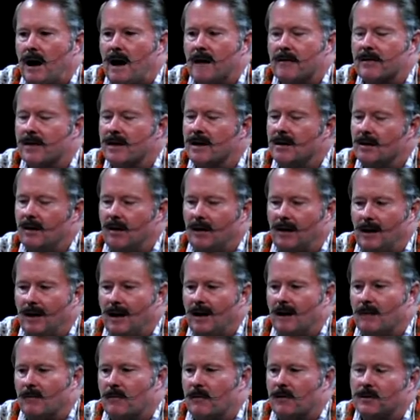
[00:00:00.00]
I think,
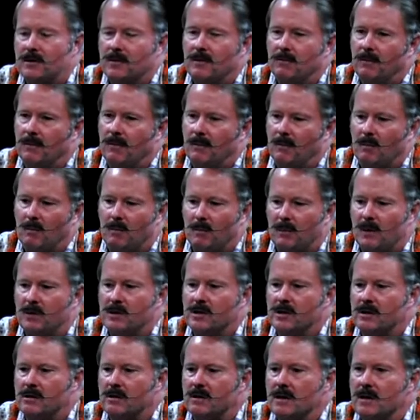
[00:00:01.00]

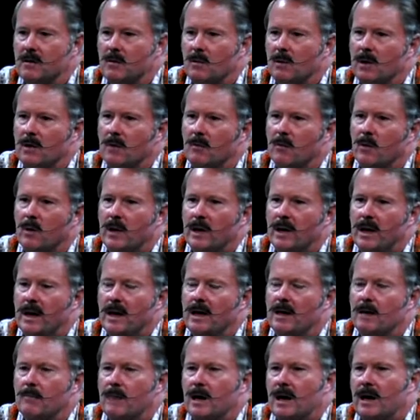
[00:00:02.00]
personally, we
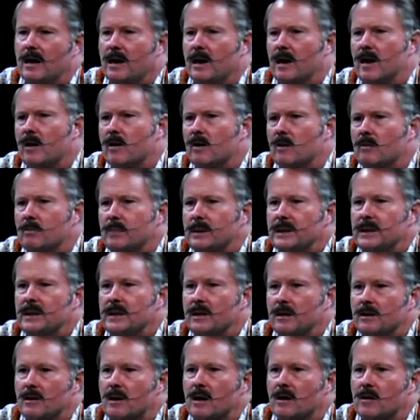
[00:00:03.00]
gain about $100
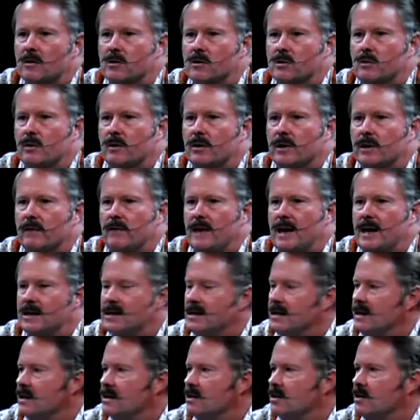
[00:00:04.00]
billion worth of
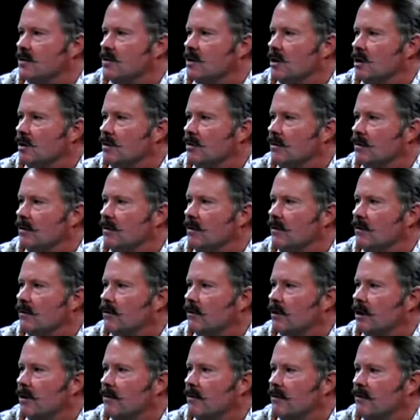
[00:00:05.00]
assets alone
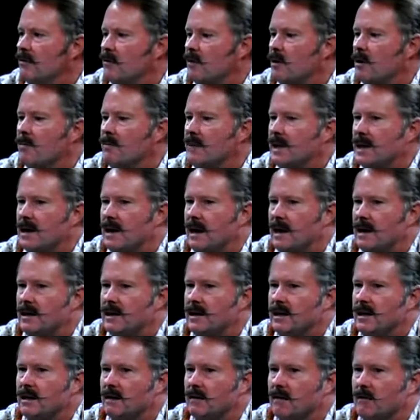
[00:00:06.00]
from the
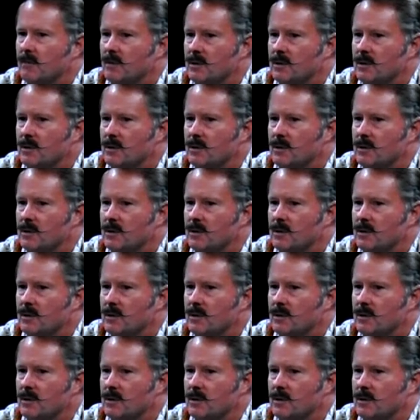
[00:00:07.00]
idea